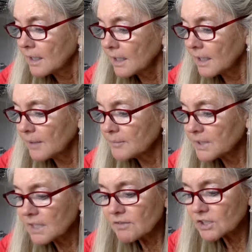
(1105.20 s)

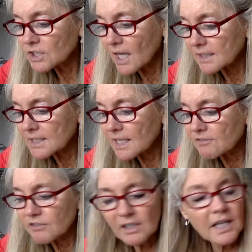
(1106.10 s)
But give it a shot, because I
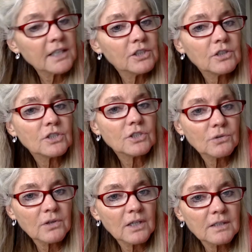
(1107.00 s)
feel like you can
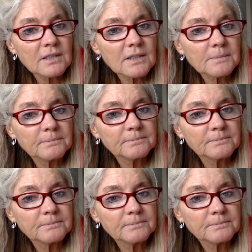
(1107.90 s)
do this.